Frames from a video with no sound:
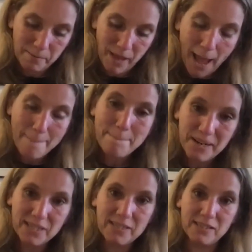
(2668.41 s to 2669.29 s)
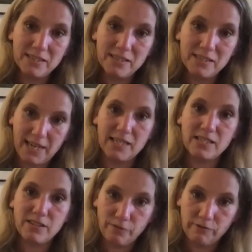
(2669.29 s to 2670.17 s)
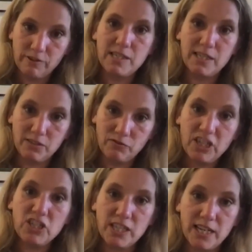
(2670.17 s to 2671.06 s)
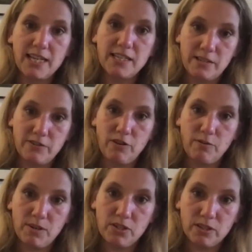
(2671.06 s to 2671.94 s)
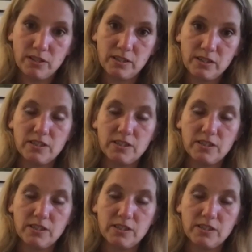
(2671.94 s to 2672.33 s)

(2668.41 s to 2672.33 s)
ambitious dates for reaching net zero emissions.